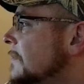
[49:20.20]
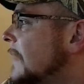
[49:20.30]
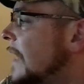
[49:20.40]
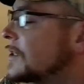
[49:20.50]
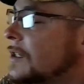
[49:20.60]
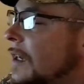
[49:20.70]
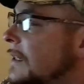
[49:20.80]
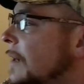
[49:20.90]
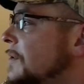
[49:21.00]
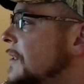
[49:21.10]
I just thought
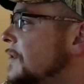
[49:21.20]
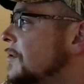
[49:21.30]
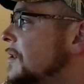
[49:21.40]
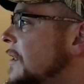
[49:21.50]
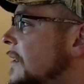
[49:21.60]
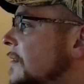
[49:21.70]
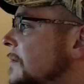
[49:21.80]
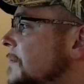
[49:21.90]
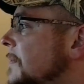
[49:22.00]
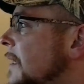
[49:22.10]
that was interesting.
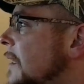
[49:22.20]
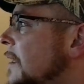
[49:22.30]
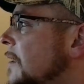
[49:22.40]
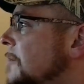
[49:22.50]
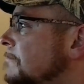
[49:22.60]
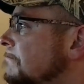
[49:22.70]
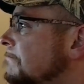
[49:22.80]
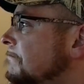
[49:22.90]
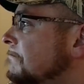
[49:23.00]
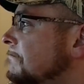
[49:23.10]

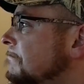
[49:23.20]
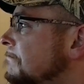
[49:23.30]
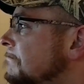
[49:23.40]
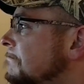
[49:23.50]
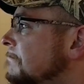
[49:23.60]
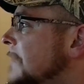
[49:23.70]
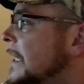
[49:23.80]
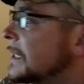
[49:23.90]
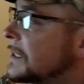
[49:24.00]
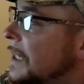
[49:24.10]
In
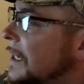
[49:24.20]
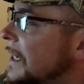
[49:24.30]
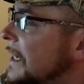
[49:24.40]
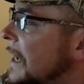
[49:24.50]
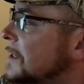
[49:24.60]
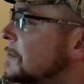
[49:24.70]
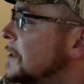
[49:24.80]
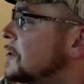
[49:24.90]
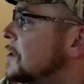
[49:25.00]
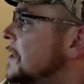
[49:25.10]
a stunning
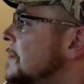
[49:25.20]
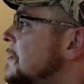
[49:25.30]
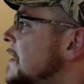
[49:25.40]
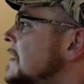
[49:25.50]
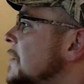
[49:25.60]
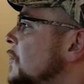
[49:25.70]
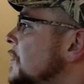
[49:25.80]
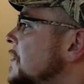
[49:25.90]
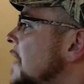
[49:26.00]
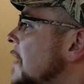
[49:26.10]
announcement, GM says it will
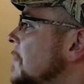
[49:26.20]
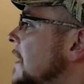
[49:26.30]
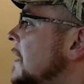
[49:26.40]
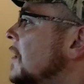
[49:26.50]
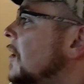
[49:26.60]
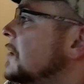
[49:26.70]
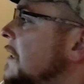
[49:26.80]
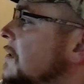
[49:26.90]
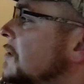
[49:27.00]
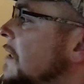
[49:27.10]
stop making all
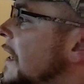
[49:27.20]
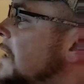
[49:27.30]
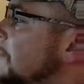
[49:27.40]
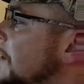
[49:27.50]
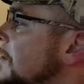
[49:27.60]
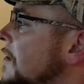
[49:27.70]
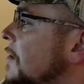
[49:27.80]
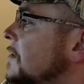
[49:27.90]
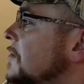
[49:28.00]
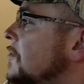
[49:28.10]
diesels and gas-powered
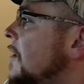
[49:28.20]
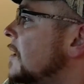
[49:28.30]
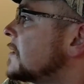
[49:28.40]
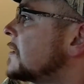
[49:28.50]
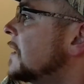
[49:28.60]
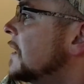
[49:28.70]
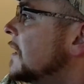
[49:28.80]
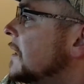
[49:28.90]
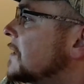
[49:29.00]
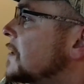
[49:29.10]
cars and trucks.
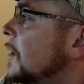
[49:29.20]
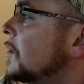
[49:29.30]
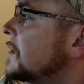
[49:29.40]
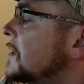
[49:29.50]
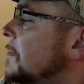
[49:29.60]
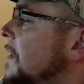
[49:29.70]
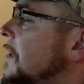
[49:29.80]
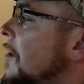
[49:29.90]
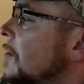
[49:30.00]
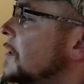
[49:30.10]
Its goal is to be
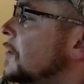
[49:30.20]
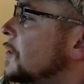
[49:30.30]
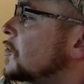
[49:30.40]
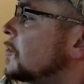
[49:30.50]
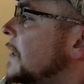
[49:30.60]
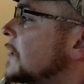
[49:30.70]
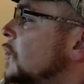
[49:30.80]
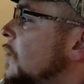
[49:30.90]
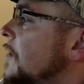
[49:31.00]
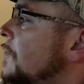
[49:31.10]
carbon neutral by
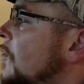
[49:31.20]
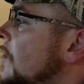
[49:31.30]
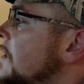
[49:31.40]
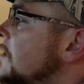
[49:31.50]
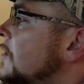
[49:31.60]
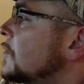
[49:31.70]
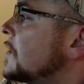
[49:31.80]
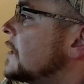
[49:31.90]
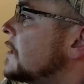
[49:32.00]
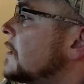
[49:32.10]
2040, so
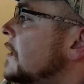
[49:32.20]
to